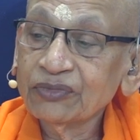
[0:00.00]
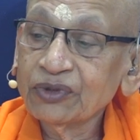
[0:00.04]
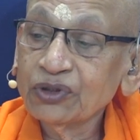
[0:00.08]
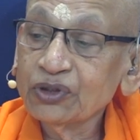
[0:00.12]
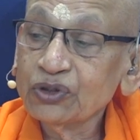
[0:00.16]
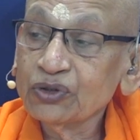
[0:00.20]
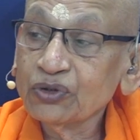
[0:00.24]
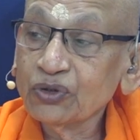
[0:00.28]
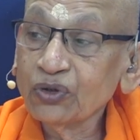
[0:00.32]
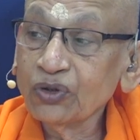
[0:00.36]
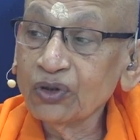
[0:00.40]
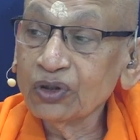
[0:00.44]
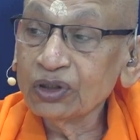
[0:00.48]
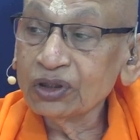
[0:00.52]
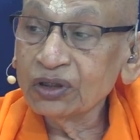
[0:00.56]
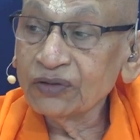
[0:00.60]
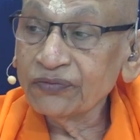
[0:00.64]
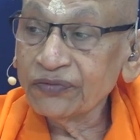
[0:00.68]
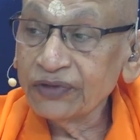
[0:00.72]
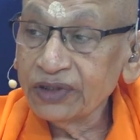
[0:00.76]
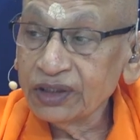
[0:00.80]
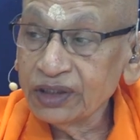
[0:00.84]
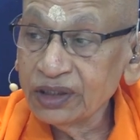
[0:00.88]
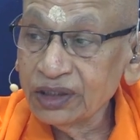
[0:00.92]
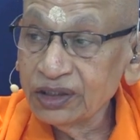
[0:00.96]
draws
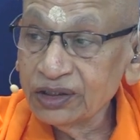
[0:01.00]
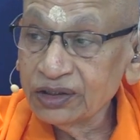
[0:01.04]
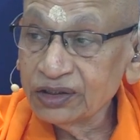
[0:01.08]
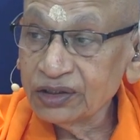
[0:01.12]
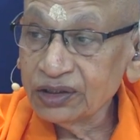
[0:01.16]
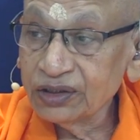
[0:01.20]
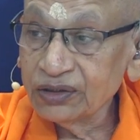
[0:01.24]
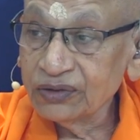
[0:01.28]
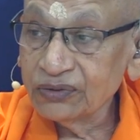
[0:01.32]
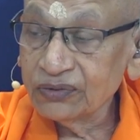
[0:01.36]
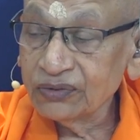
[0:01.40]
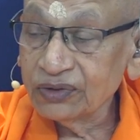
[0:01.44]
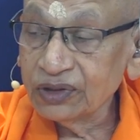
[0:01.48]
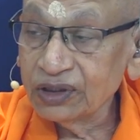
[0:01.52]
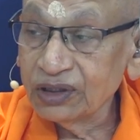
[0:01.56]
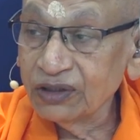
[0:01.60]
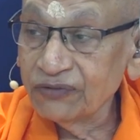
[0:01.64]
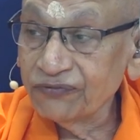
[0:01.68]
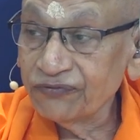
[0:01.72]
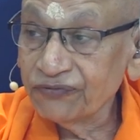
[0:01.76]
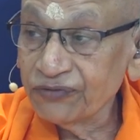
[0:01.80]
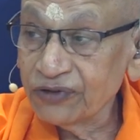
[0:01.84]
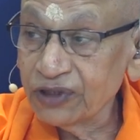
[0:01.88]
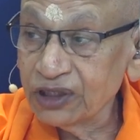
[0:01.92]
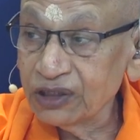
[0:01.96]
our attention to the
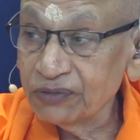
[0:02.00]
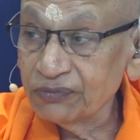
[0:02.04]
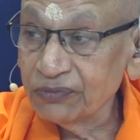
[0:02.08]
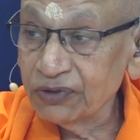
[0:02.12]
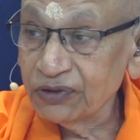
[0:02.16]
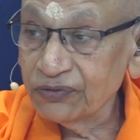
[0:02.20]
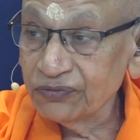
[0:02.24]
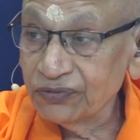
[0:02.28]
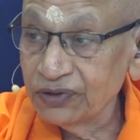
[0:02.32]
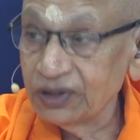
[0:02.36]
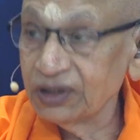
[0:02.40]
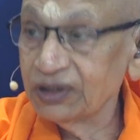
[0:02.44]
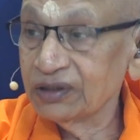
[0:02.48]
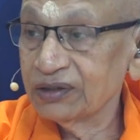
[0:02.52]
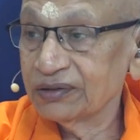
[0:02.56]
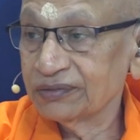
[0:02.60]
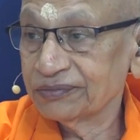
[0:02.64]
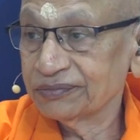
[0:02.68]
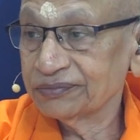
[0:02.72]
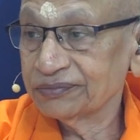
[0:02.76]
difference between